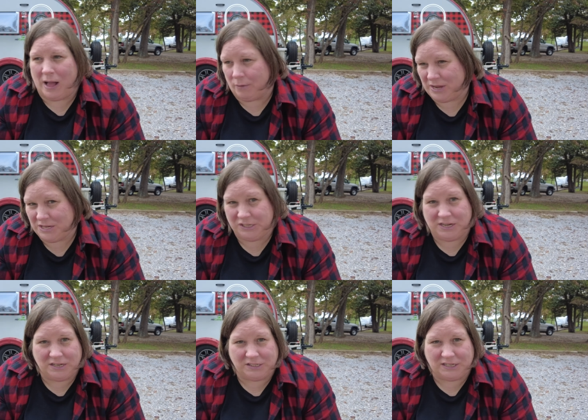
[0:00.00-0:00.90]
how easy
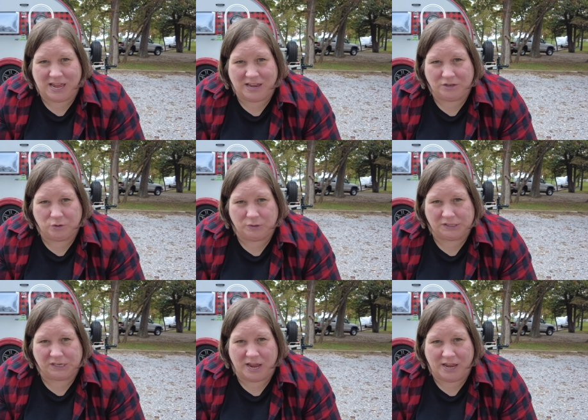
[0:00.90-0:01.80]
it is to get into a
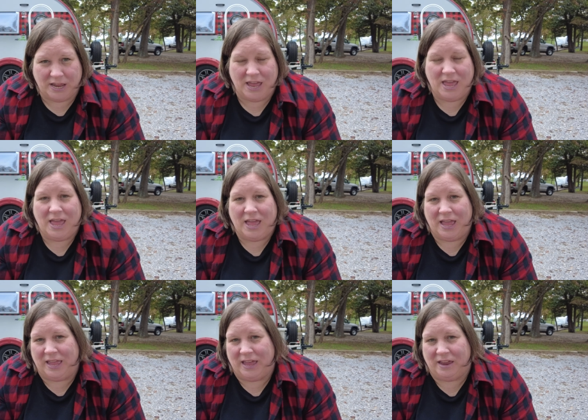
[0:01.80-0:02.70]
site,
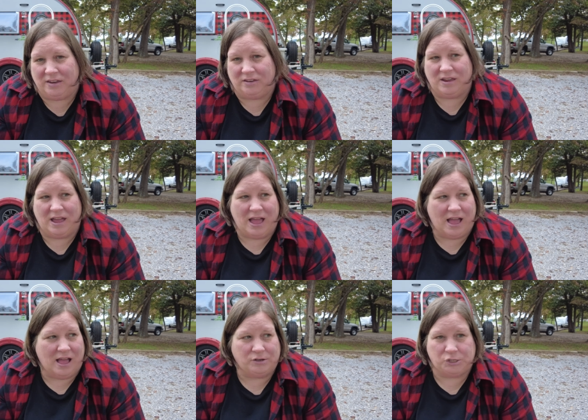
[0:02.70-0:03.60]
and
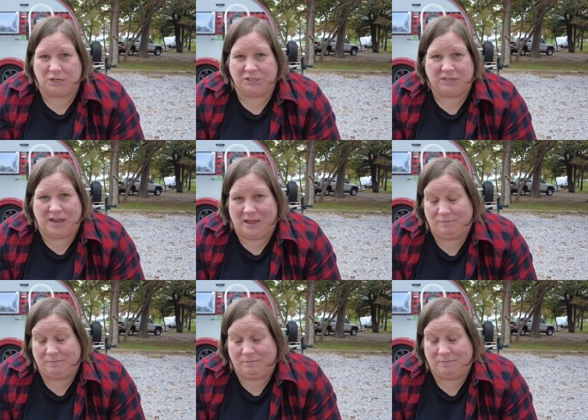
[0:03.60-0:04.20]
just